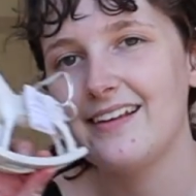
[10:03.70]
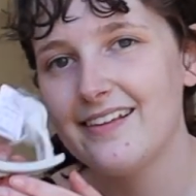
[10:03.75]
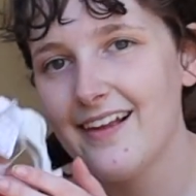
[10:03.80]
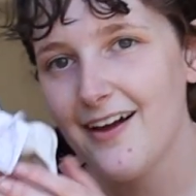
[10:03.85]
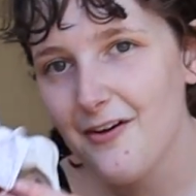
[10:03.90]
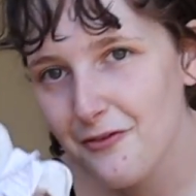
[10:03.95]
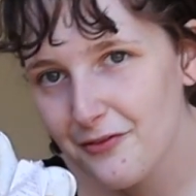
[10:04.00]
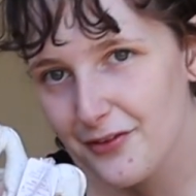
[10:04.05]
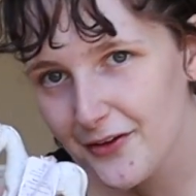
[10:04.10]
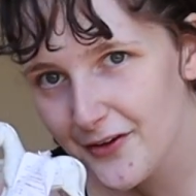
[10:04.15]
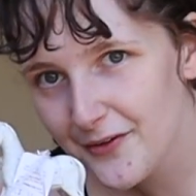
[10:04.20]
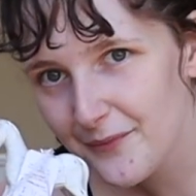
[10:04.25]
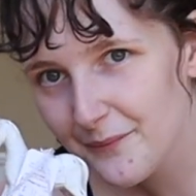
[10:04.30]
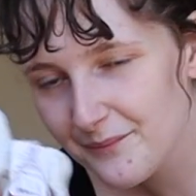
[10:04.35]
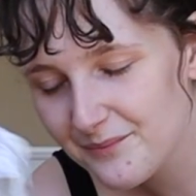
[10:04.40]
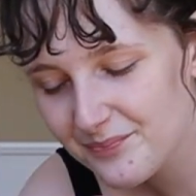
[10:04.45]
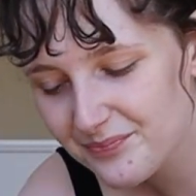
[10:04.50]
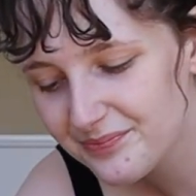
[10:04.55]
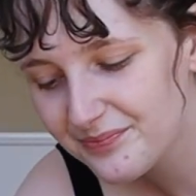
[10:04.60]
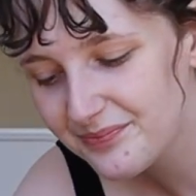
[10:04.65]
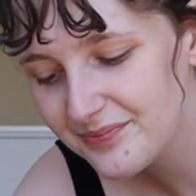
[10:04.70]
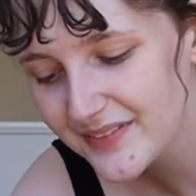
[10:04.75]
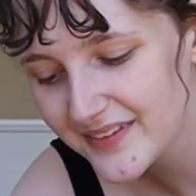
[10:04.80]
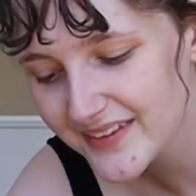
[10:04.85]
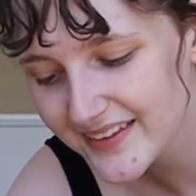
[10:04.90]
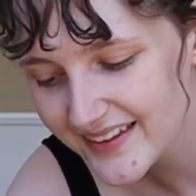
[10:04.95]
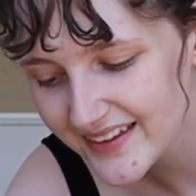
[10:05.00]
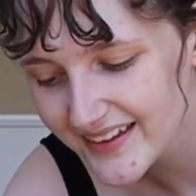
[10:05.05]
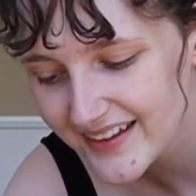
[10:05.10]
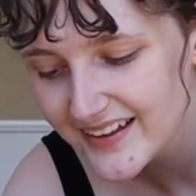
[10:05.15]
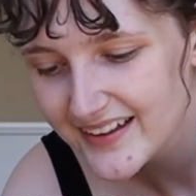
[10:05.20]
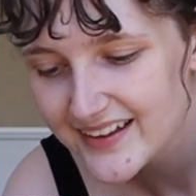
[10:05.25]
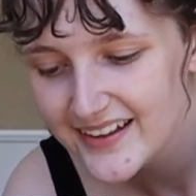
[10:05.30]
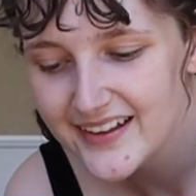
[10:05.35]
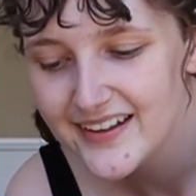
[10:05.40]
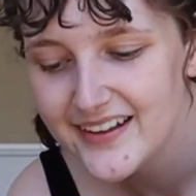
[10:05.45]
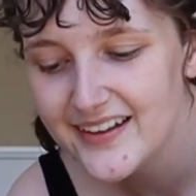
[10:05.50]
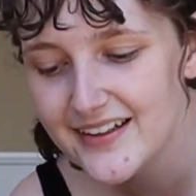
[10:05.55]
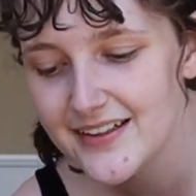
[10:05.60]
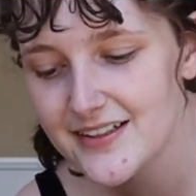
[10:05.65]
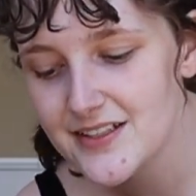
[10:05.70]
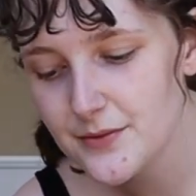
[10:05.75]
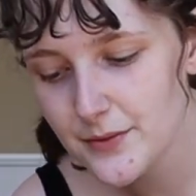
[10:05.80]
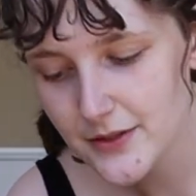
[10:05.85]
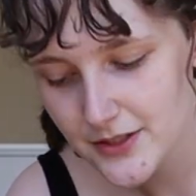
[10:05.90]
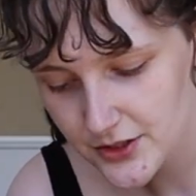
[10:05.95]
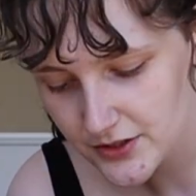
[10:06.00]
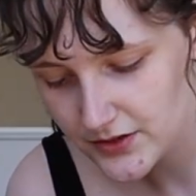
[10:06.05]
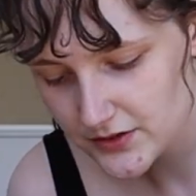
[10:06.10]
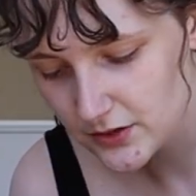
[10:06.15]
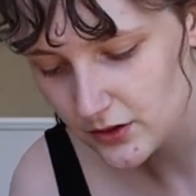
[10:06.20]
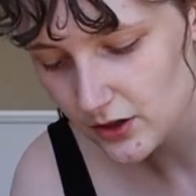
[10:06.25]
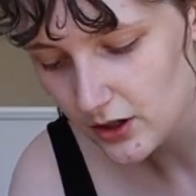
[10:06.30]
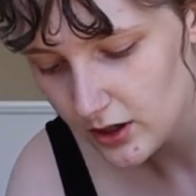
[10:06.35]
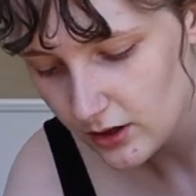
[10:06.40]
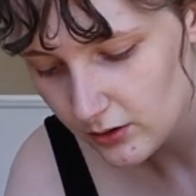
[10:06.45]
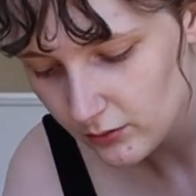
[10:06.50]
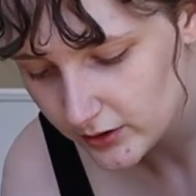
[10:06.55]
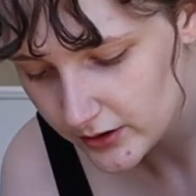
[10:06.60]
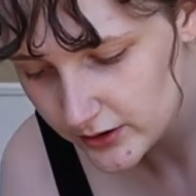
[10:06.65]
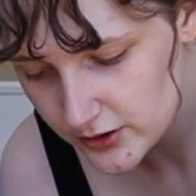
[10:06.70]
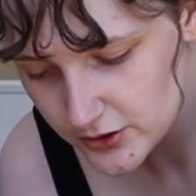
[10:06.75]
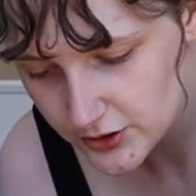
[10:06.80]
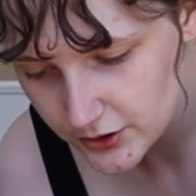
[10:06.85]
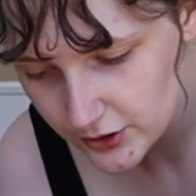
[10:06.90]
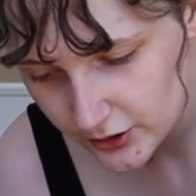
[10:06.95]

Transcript: love them. So we just got 4